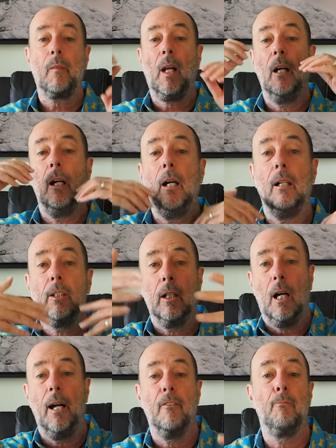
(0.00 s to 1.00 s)
To
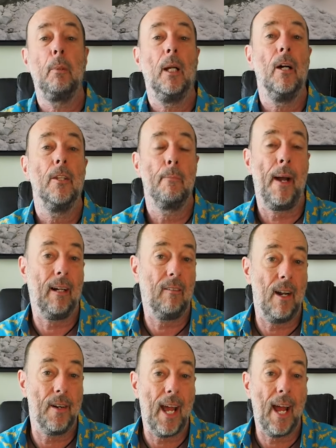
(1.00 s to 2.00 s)
kind of blur the
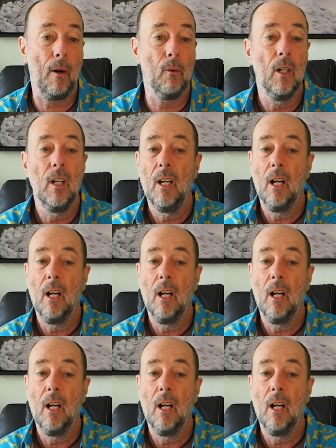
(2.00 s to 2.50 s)
background out.